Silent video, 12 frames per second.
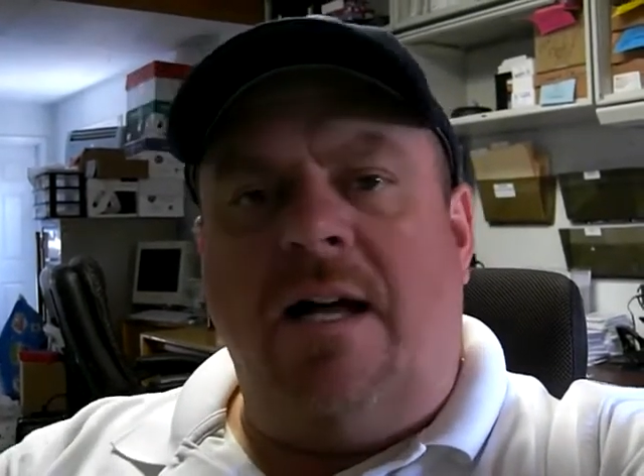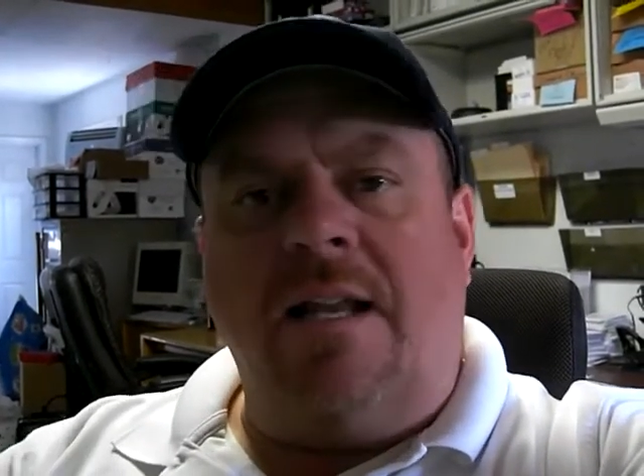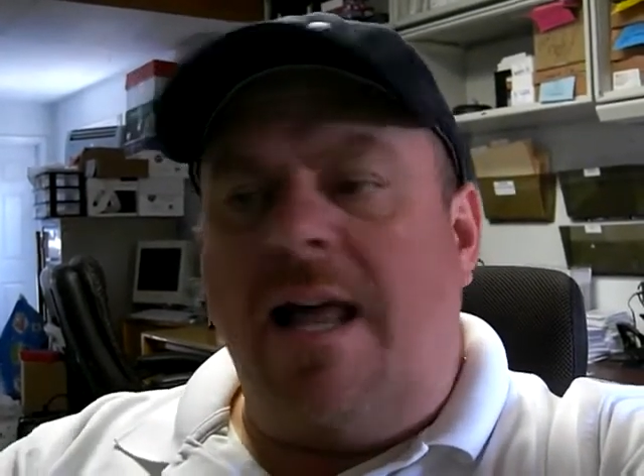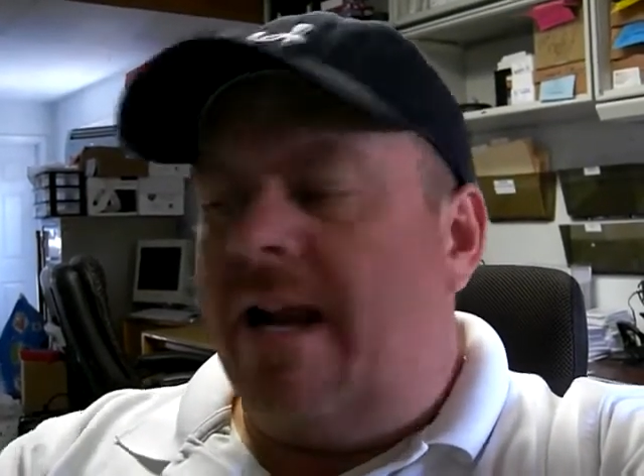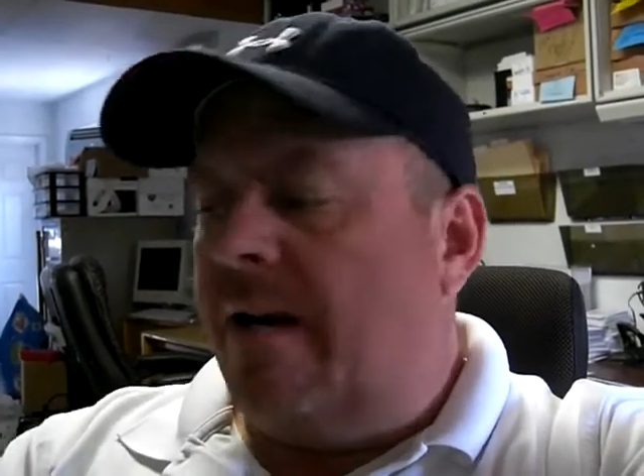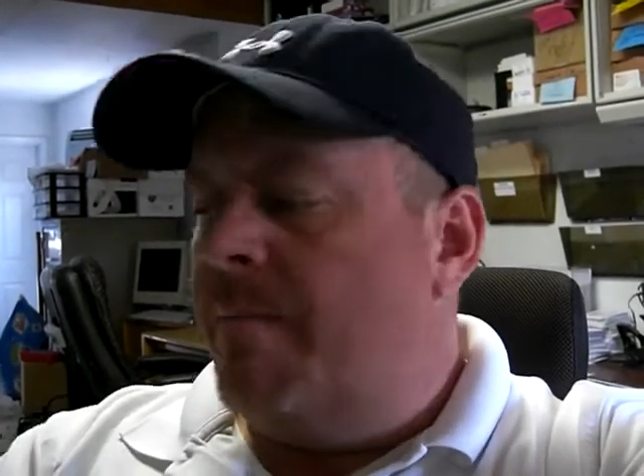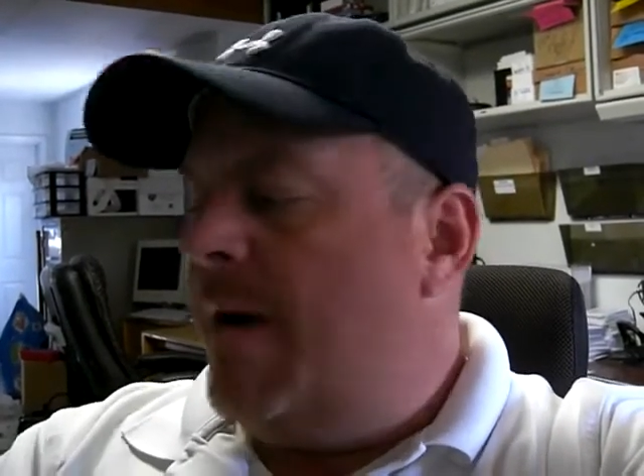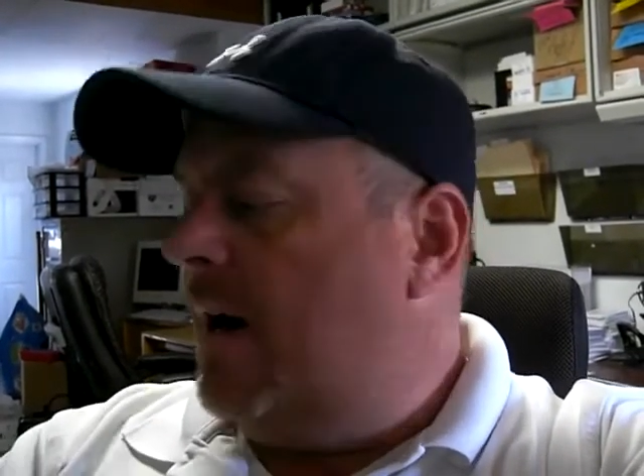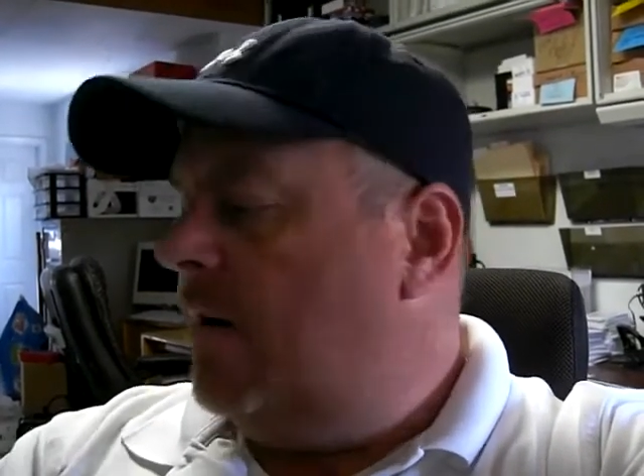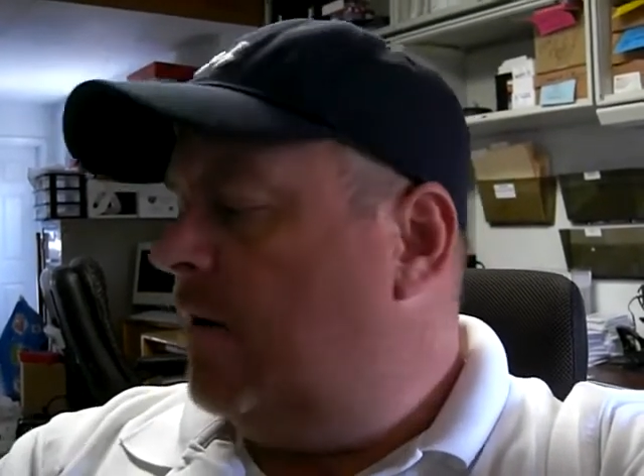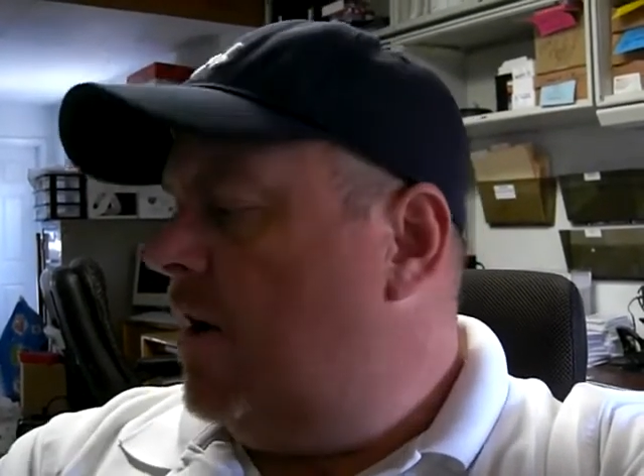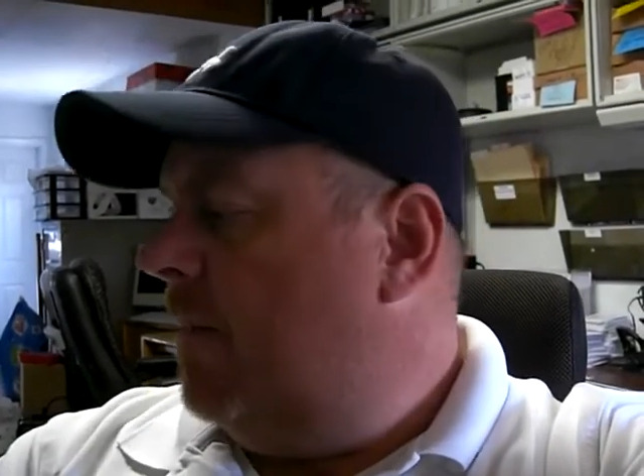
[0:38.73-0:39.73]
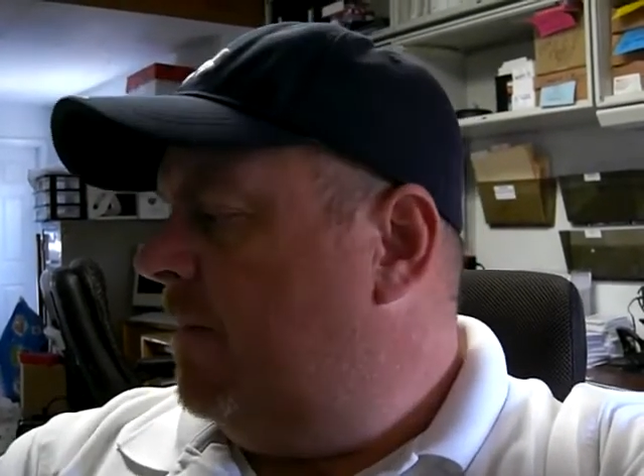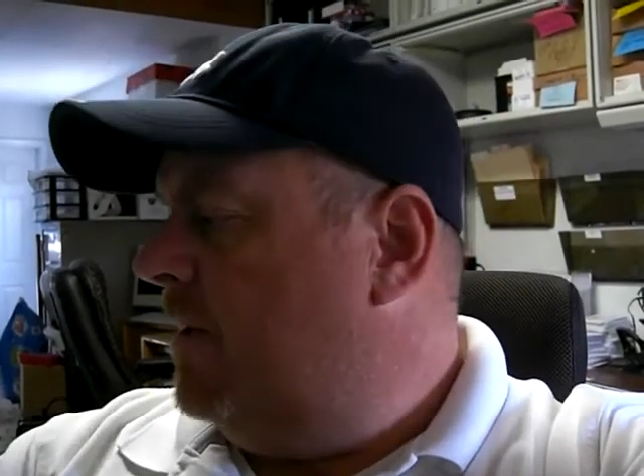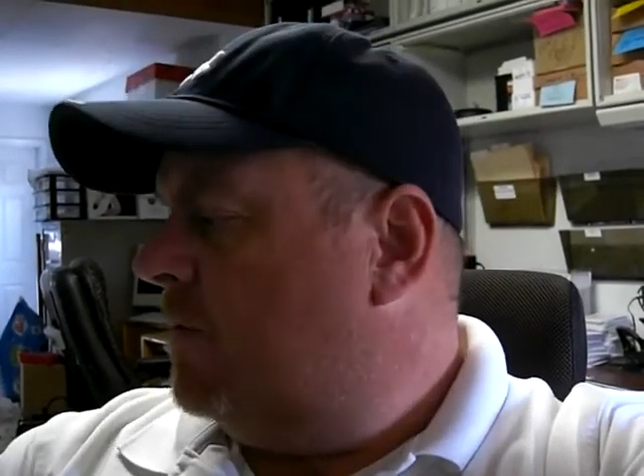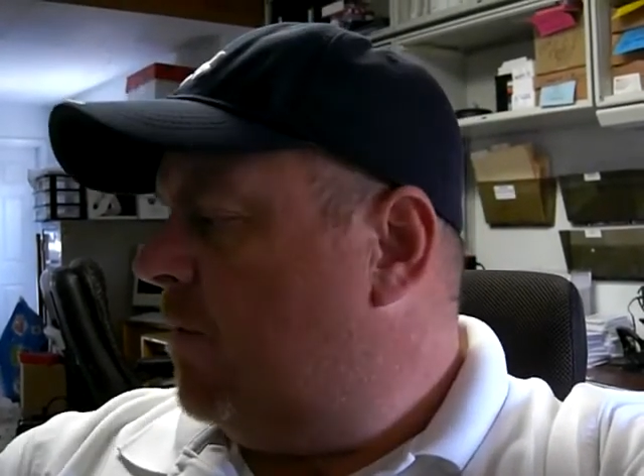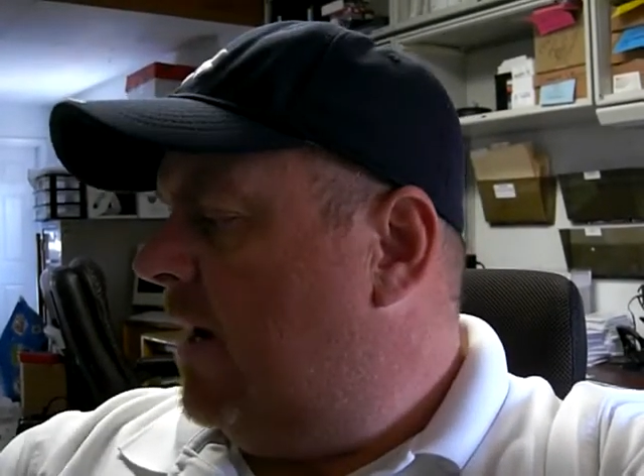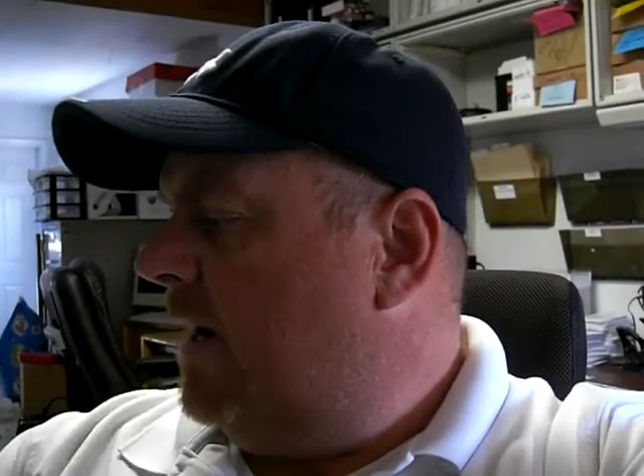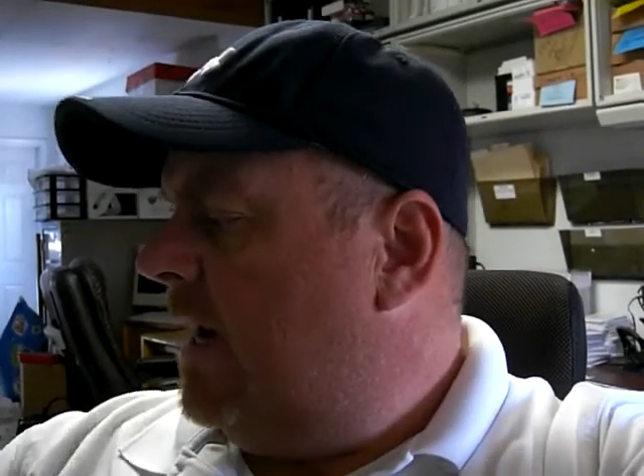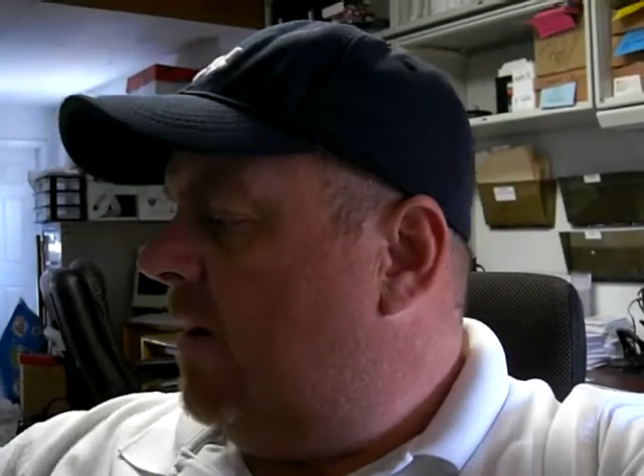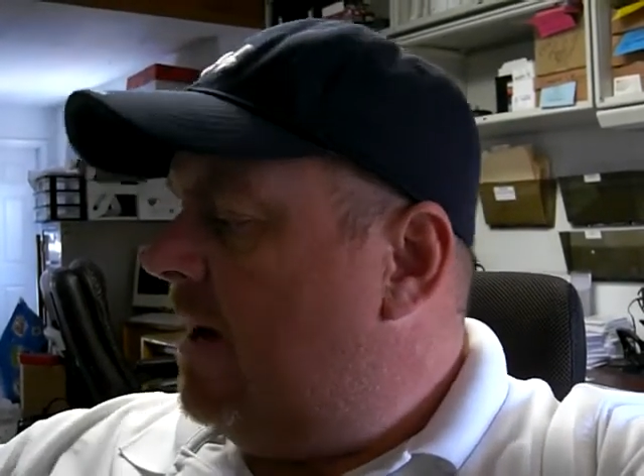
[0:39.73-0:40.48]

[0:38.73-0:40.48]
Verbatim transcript: a lot of modern companies right now,